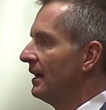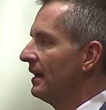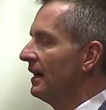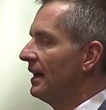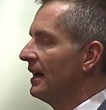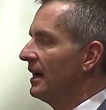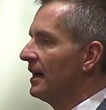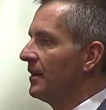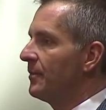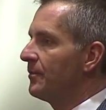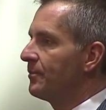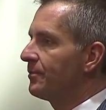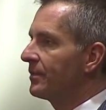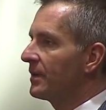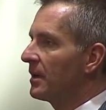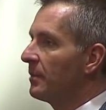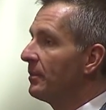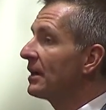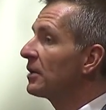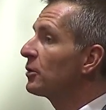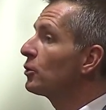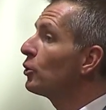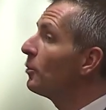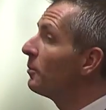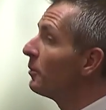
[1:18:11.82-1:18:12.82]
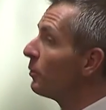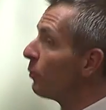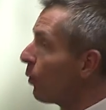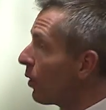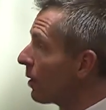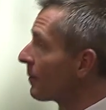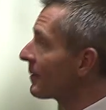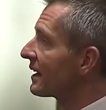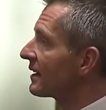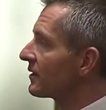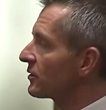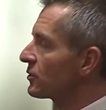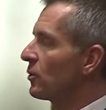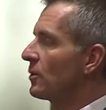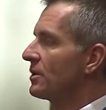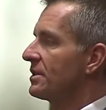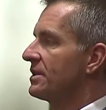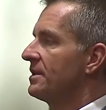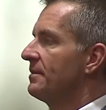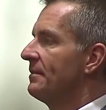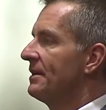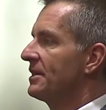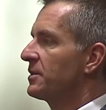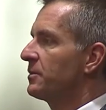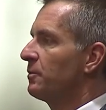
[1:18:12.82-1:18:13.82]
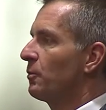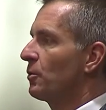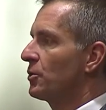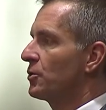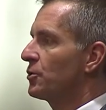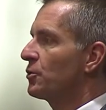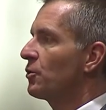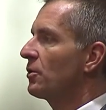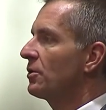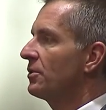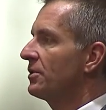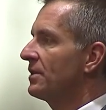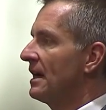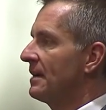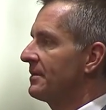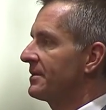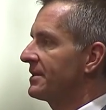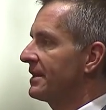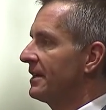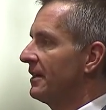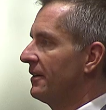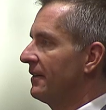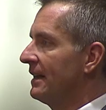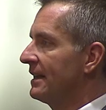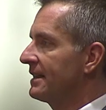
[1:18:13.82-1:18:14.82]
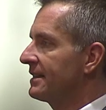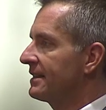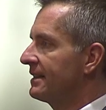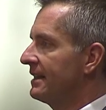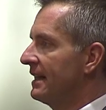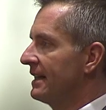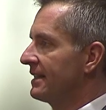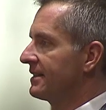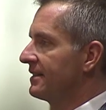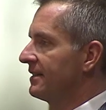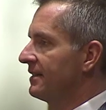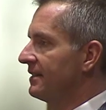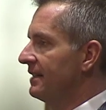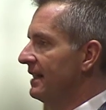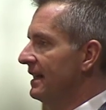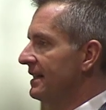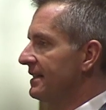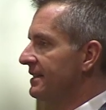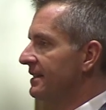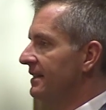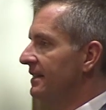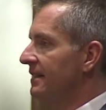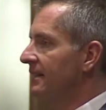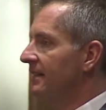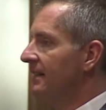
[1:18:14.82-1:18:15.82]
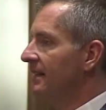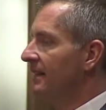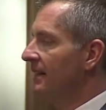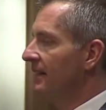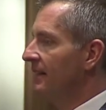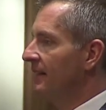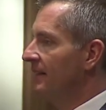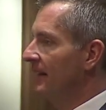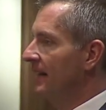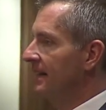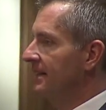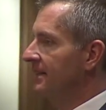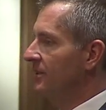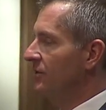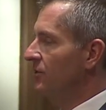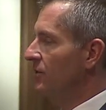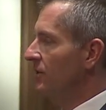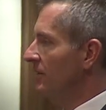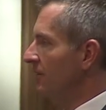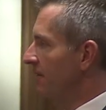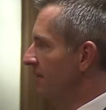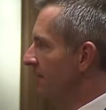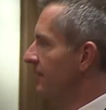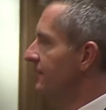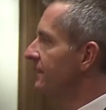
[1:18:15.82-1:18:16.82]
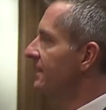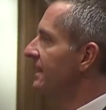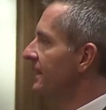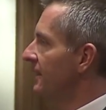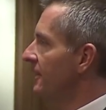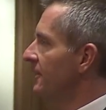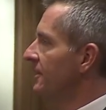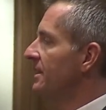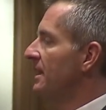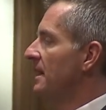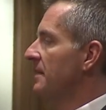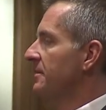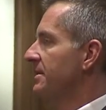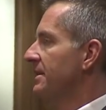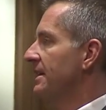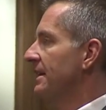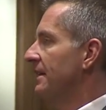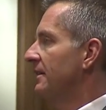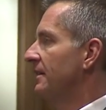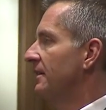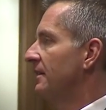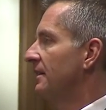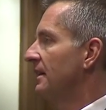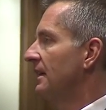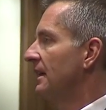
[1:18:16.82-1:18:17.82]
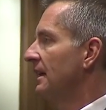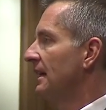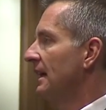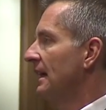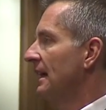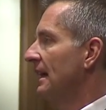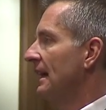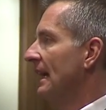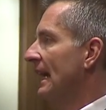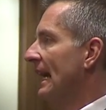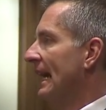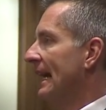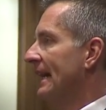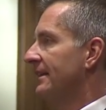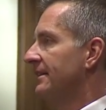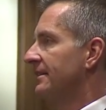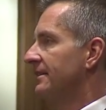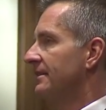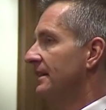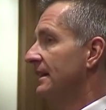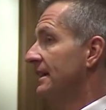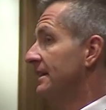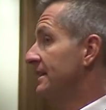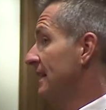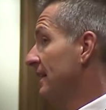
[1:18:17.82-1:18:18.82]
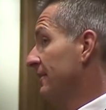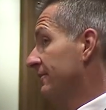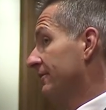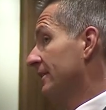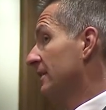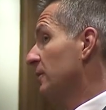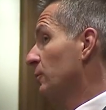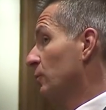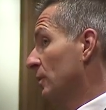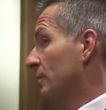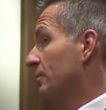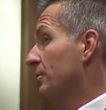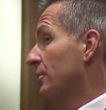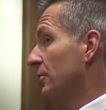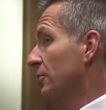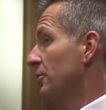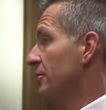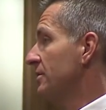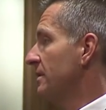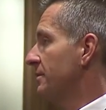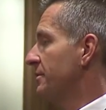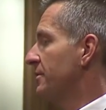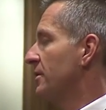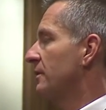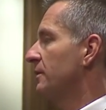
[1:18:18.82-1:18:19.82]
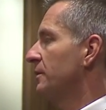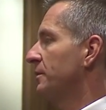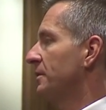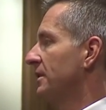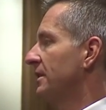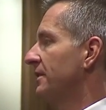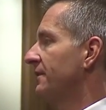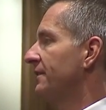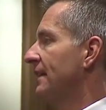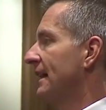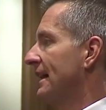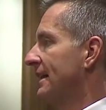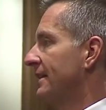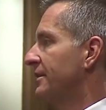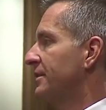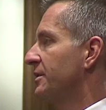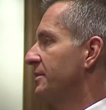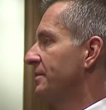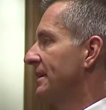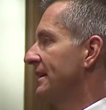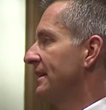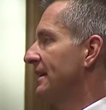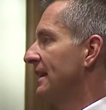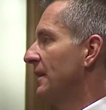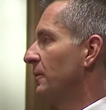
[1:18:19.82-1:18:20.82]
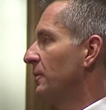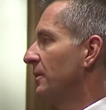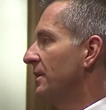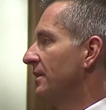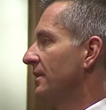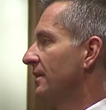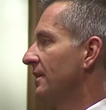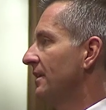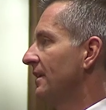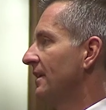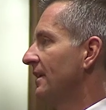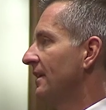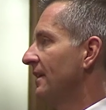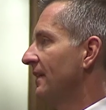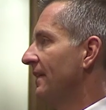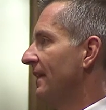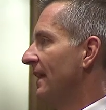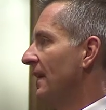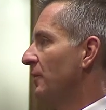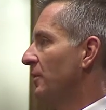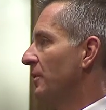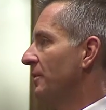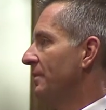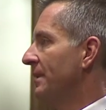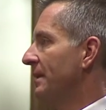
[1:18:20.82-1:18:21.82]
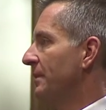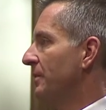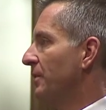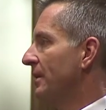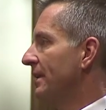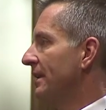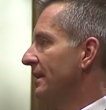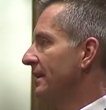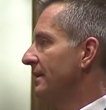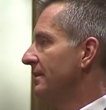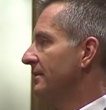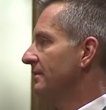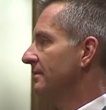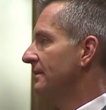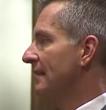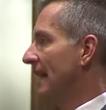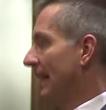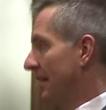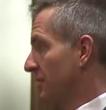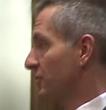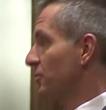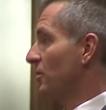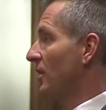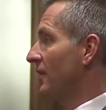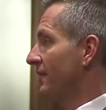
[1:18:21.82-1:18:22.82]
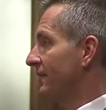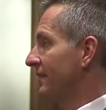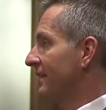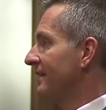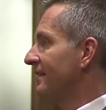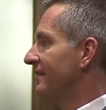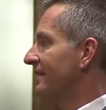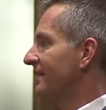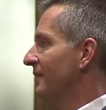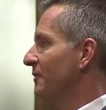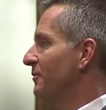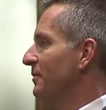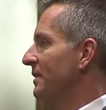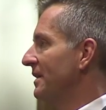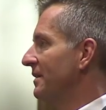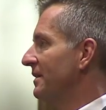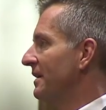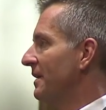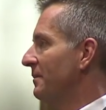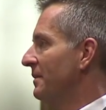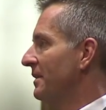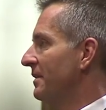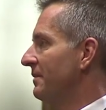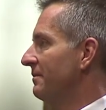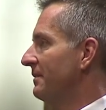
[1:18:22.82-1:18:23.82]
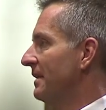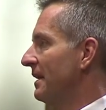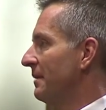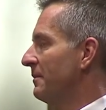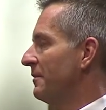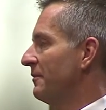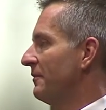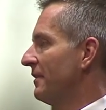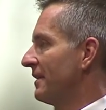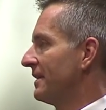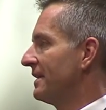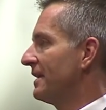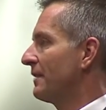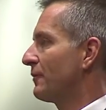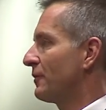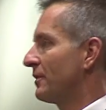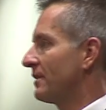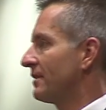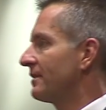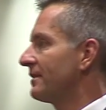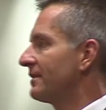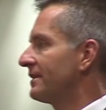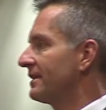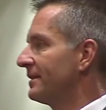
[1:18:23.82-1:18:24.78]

Um, but global warming, of course, is a much more shorter time scale. That's, that's, a, that's, a, that's a sort of 50-year time scale. And it definitely would produce observable effects, but they would, they would be pretty catastrophic. They'd be, they'd be, they'd be very different.